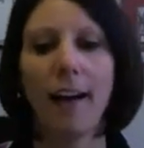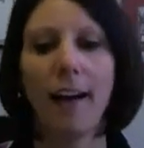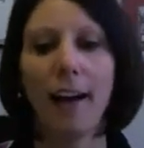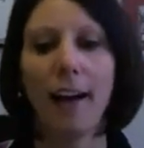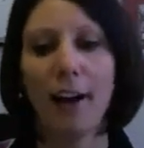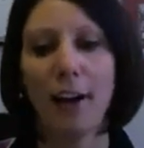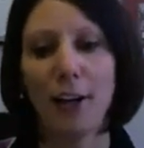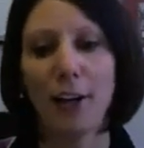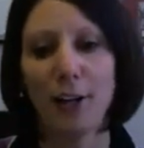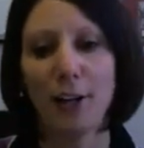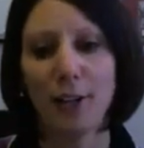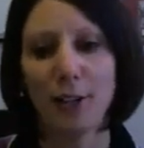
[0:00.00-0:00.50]

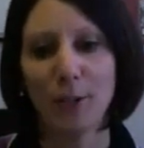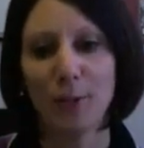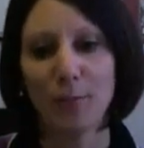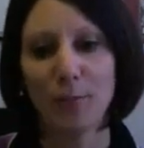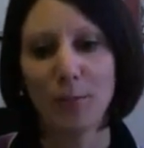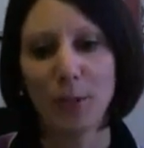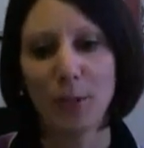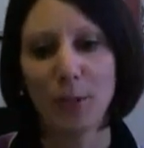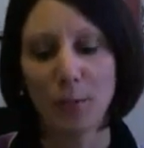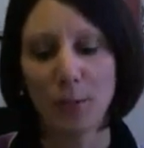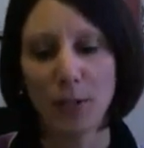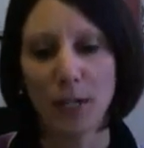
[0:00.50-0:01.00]

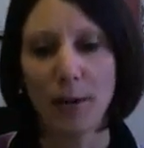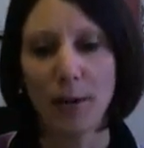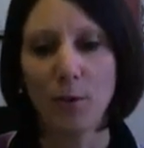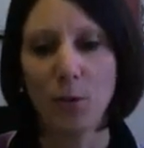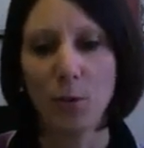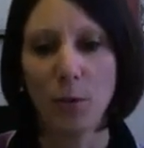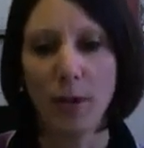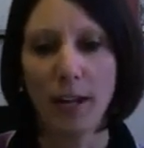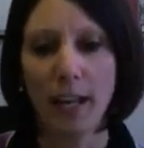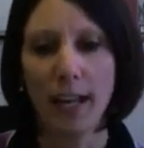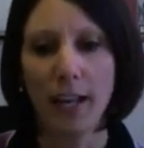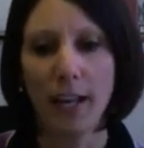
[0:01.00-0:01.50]
Um,
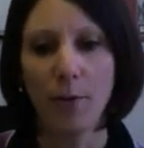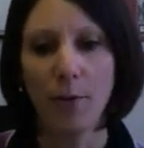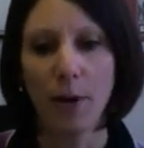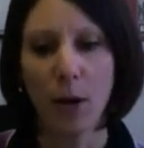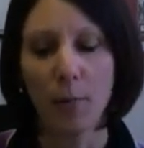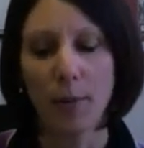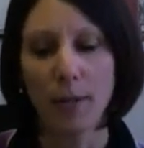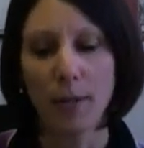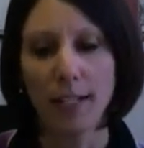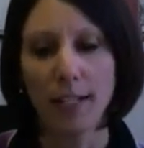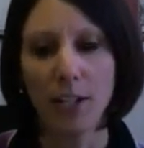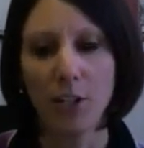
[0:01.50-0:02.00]
sometimes we get
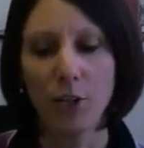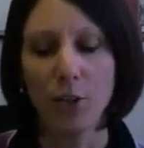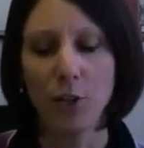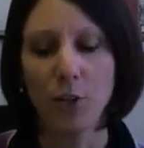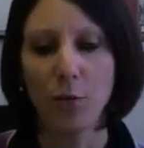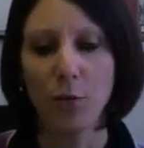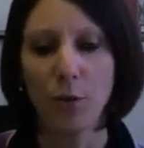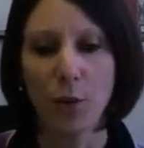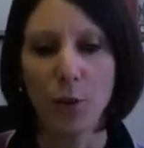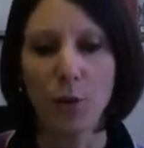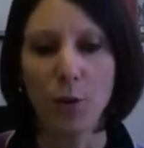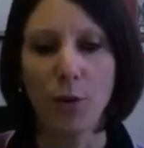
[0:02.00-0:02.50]
recommendations
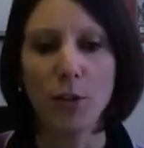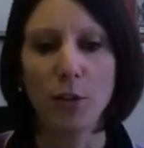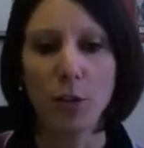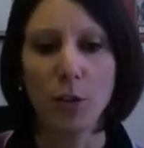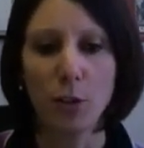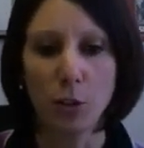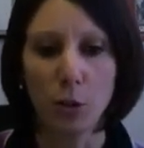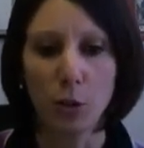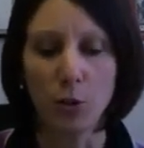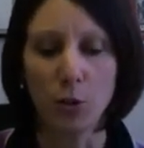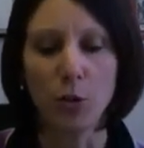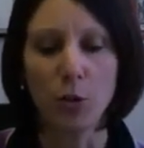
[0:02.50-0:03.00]
for other
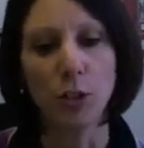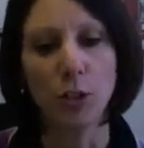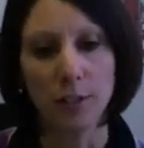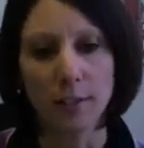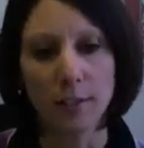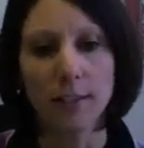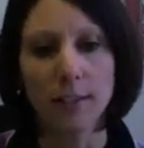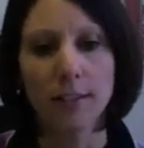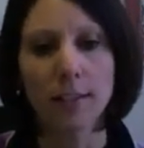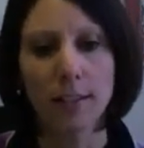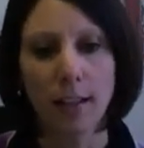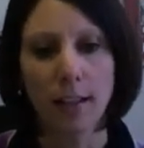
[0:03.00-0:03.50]

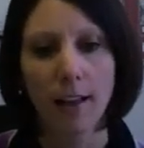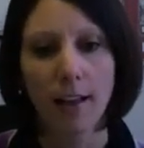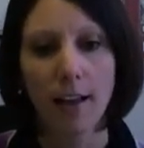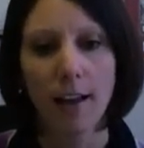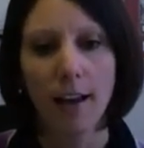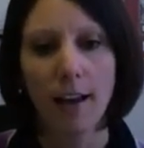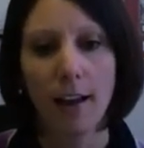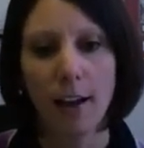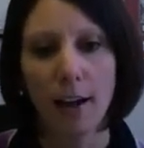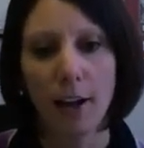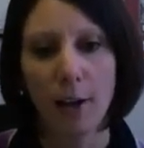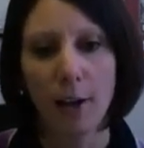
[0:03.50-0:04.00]
institutions
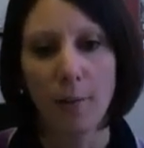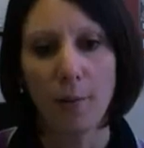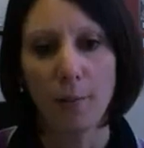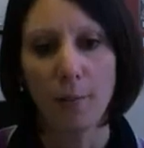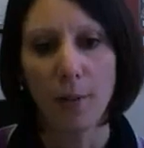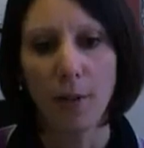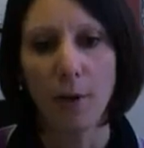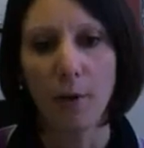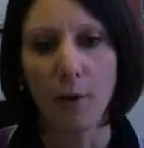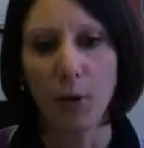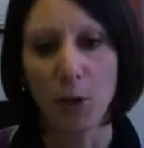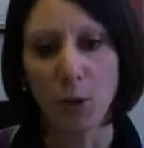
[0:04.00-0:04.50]
um,
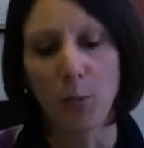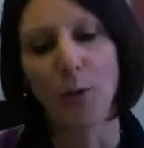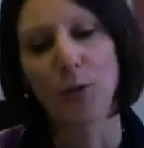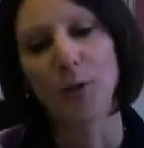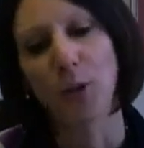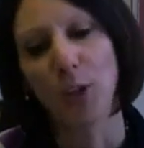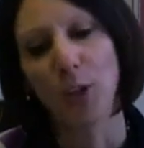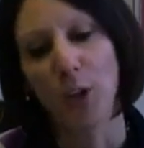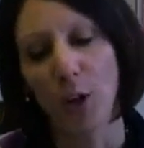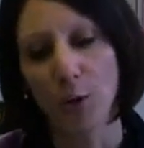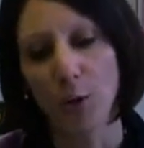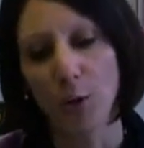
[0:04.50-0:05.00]
that they were
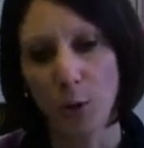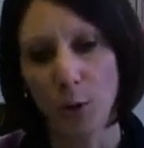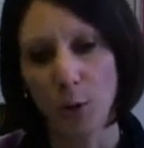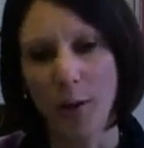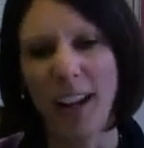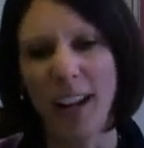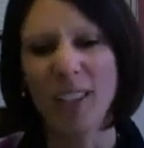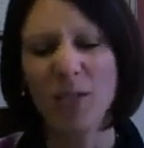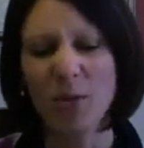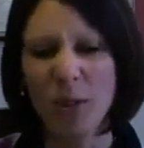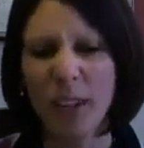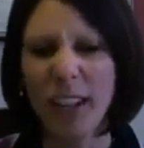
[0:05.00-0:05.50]
supposed to go to,
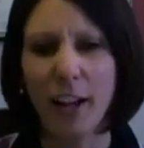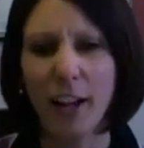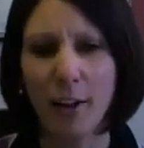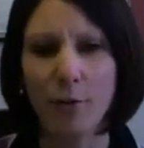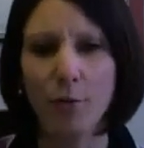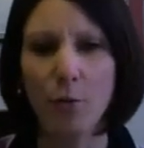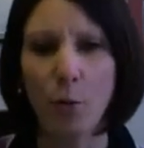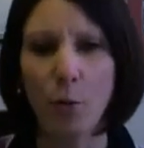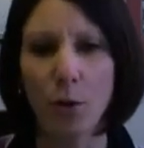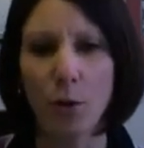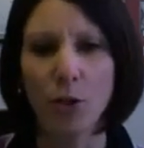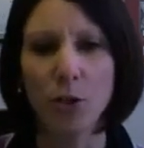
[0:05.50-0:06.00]
and it's really
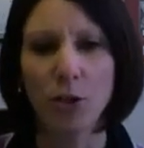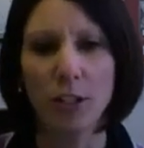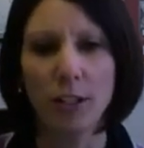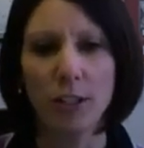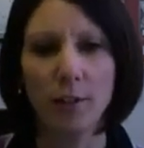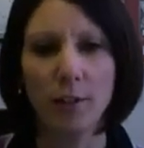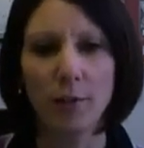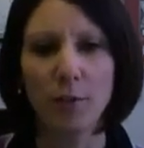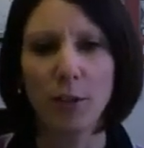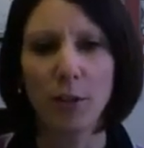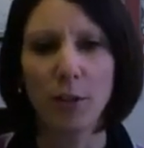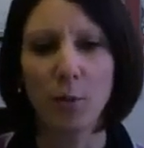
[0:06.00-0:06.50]
unfortunate.
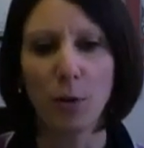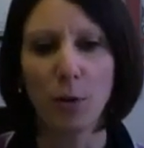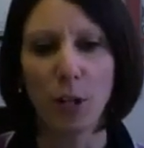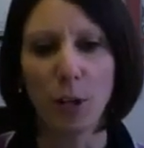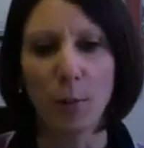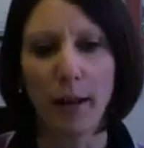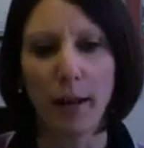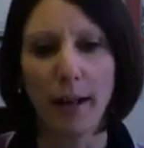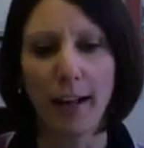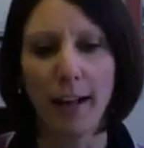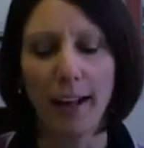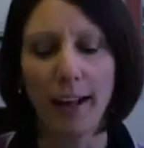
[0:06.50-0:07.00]
You feel
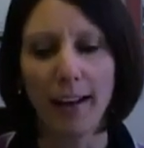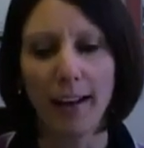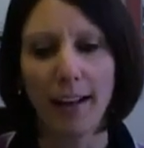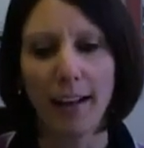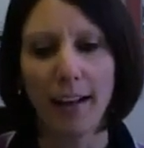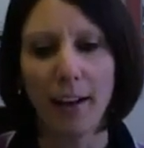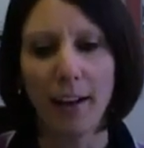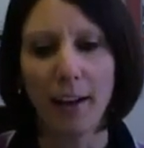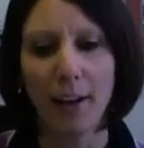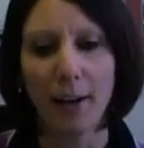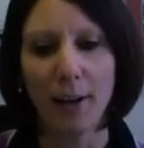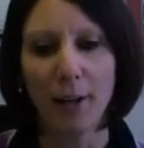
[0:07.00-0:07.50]
really bad.
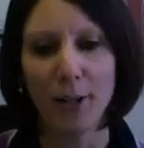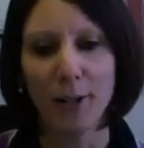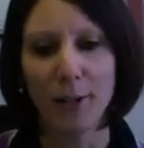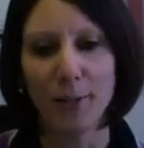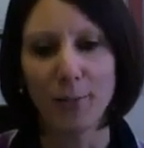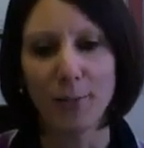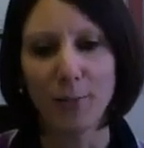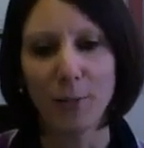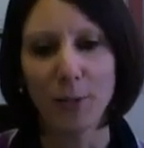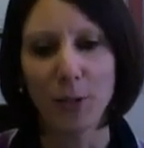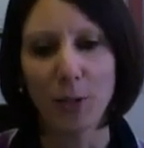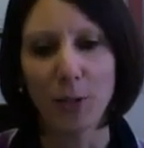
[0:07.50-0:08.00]

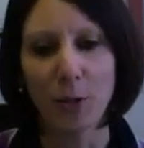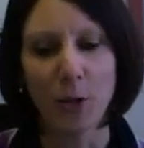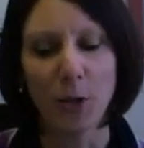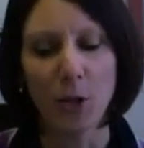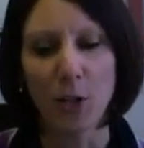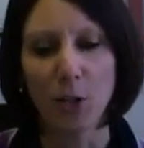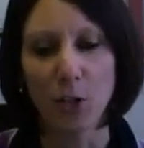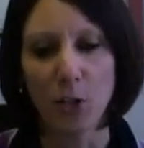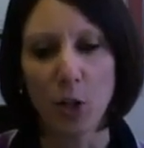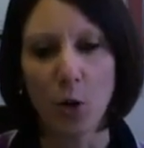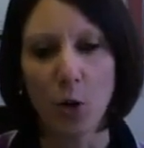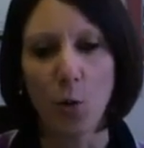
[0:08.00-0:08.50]
Um, so you
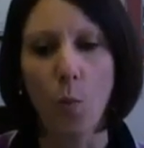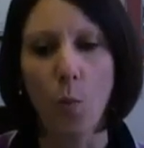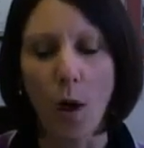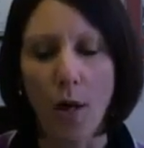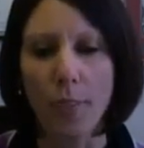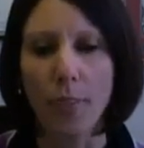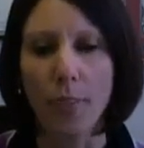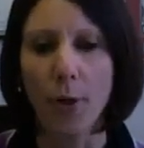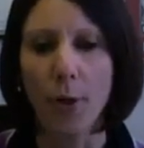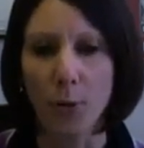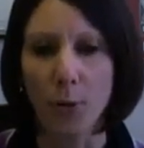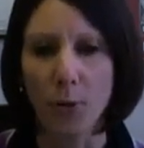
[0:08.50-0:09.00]
just don't
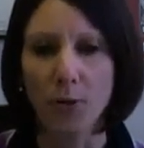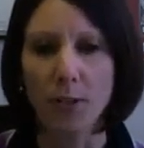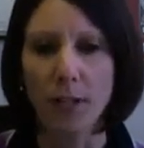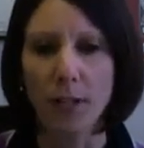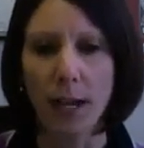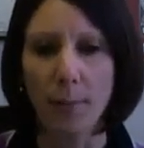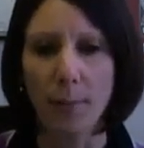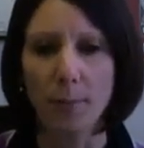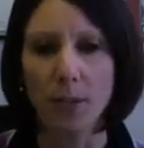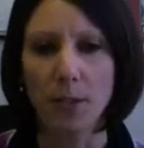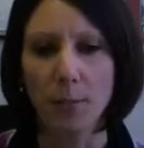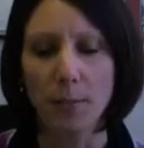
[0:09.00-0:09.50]
want those
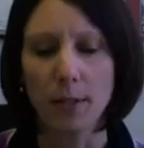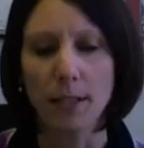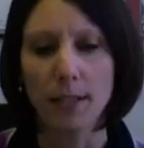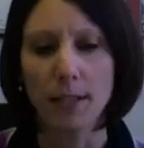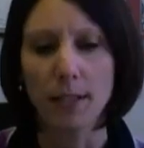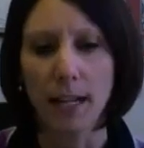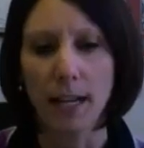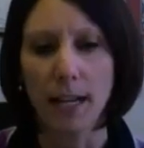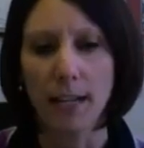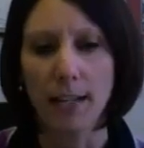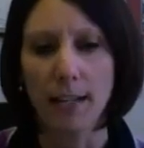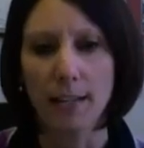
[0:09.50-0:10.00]
types of
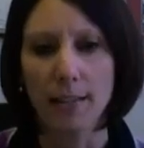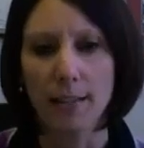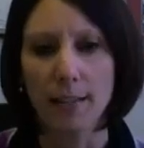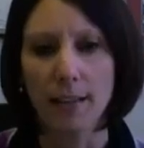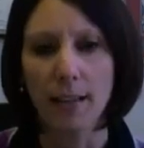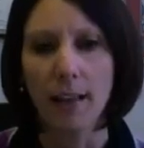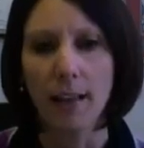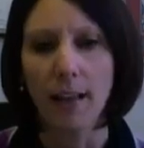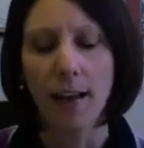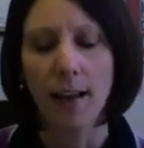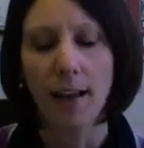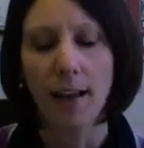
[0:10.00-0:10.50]
mistakes
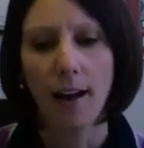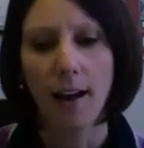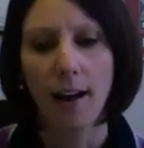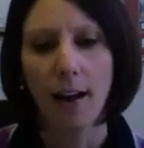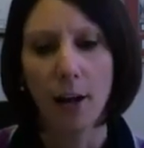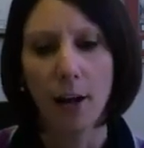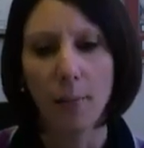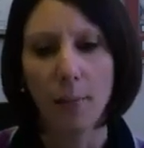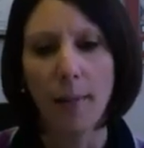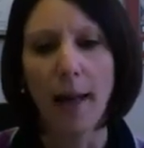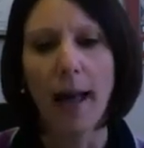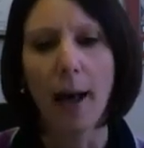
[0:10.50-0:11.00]

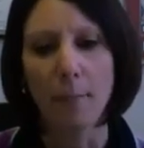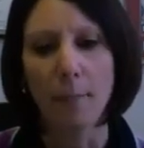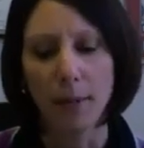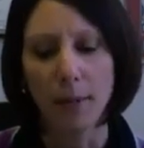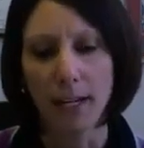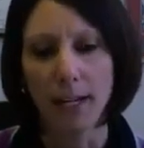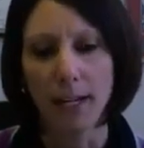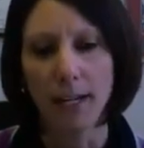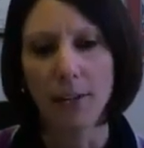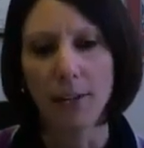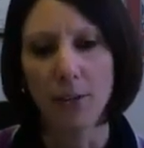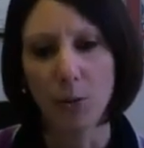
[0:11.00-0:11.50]
um,
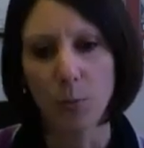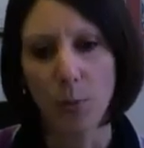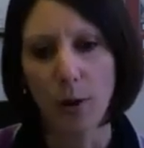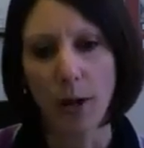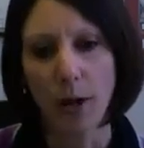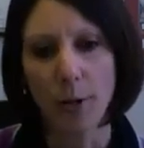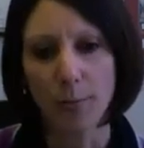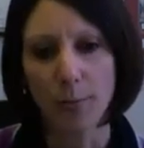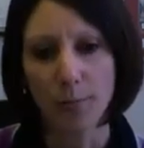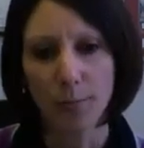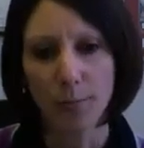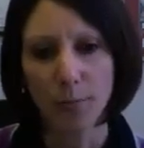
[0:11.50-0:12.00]
happening as
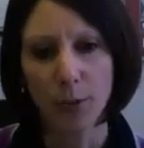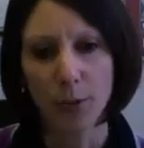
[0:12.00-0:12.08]
well.